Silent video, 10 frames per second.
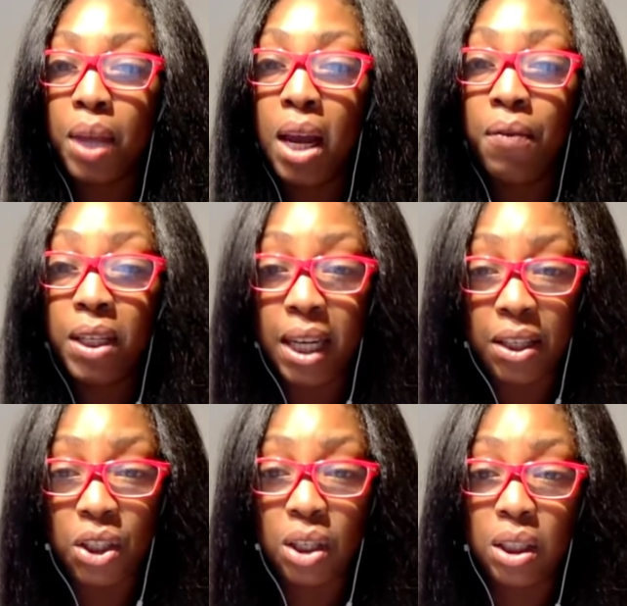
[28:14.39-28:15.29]

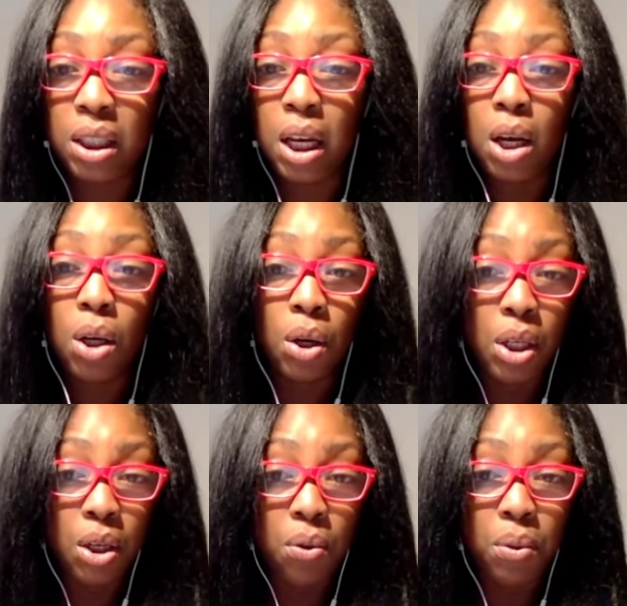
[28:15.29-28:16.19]
Invitations,
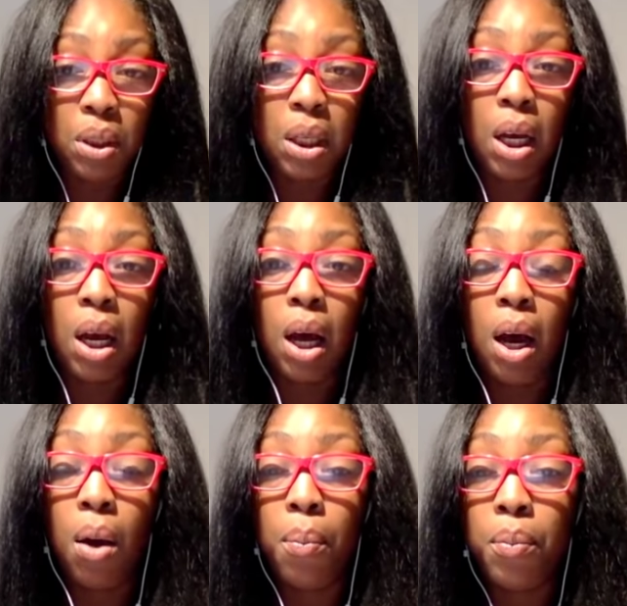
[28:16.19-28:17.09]
good news,
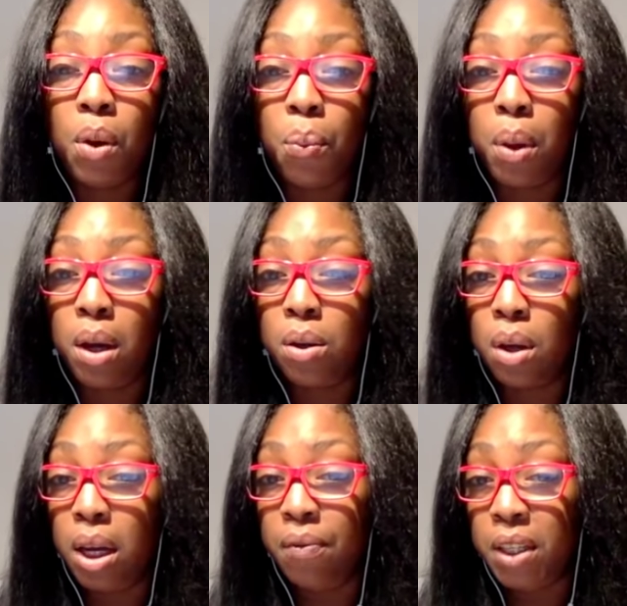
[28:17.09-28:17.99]

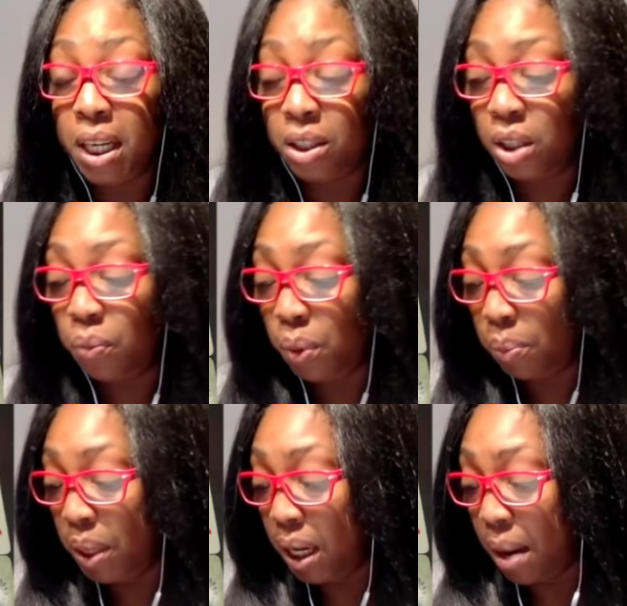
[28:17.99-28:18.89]
invitation will
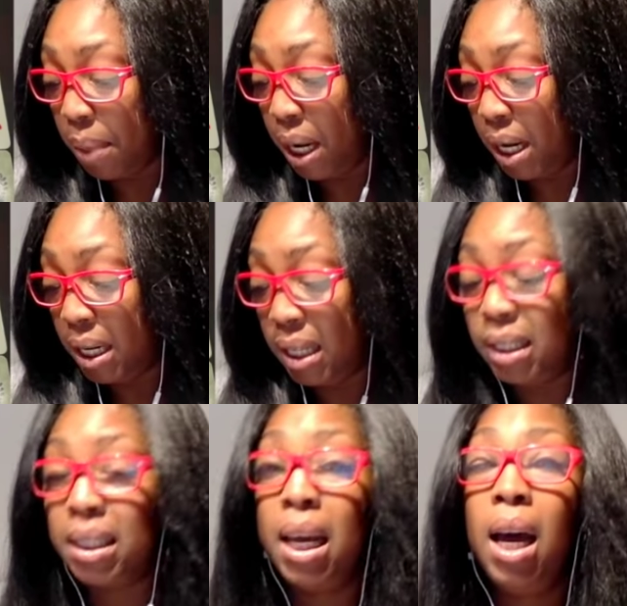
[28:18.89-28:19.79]
be coming, and
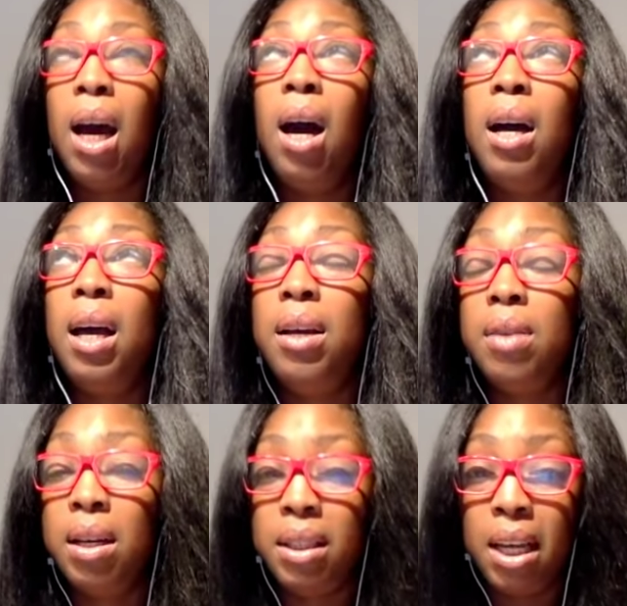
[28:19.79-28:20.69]
this
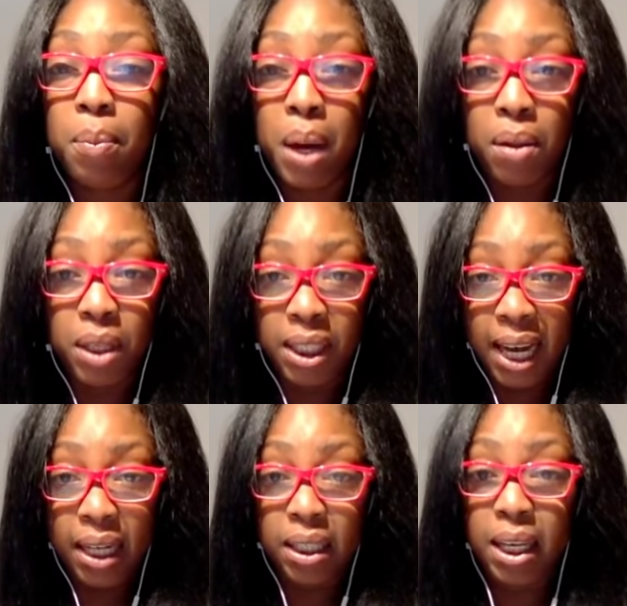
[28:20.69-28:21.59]
I said about the
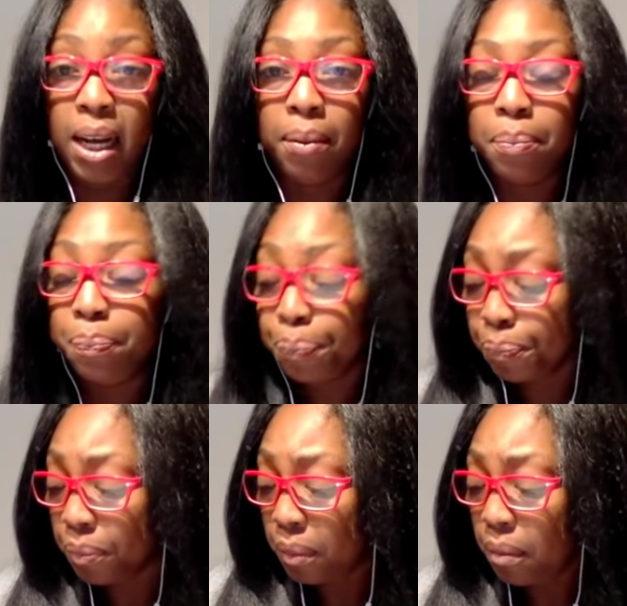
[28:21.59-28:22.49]
debt thing.
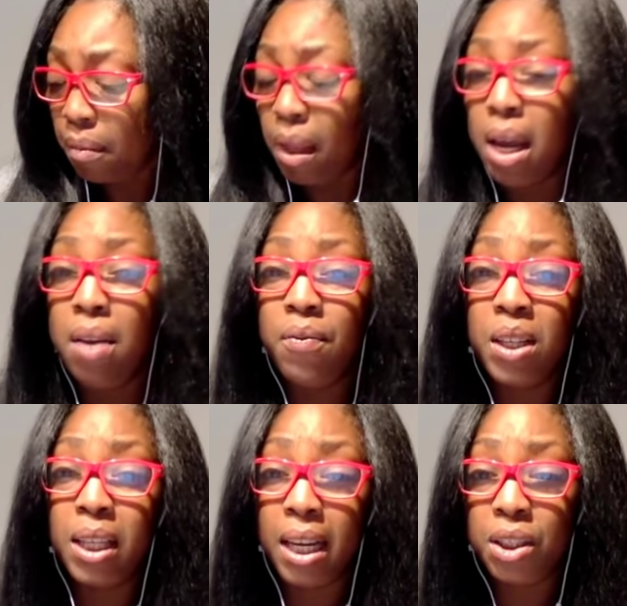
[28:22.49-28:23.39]

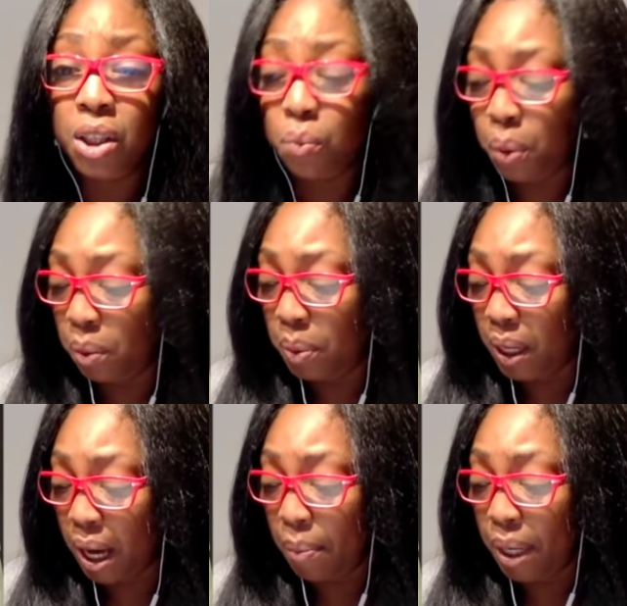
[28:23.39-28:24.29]
Invitation will be
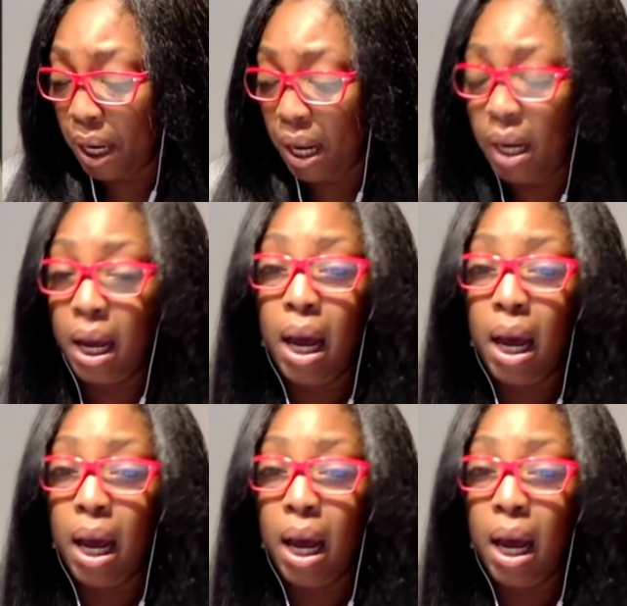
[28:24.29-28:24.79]
coming in.